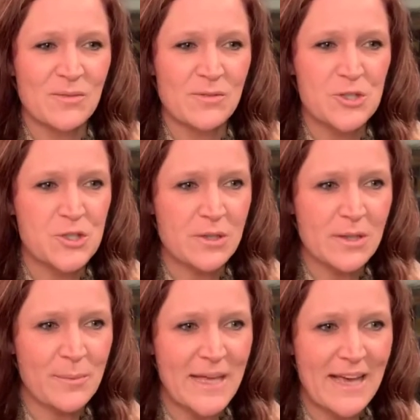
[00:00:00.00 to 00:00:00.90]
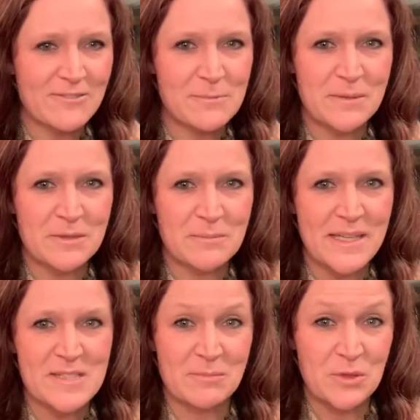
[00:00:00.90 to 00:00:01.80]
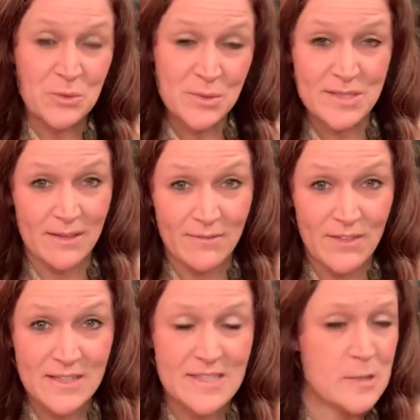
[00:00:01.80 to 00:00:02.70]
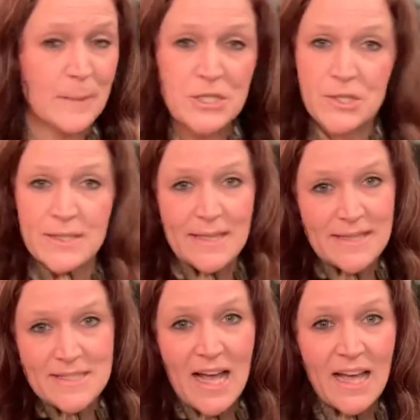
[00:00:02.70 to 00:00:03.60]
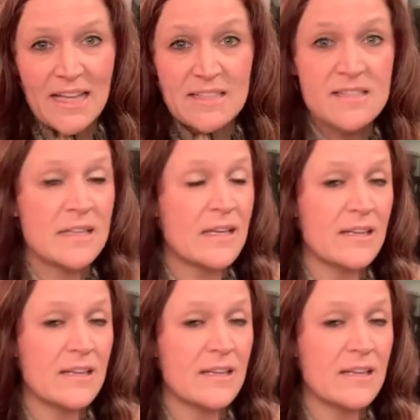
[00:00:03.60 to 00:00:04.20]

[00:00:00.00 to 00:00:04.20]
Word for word: surely we have to be able to make some use out of this, especially these hides,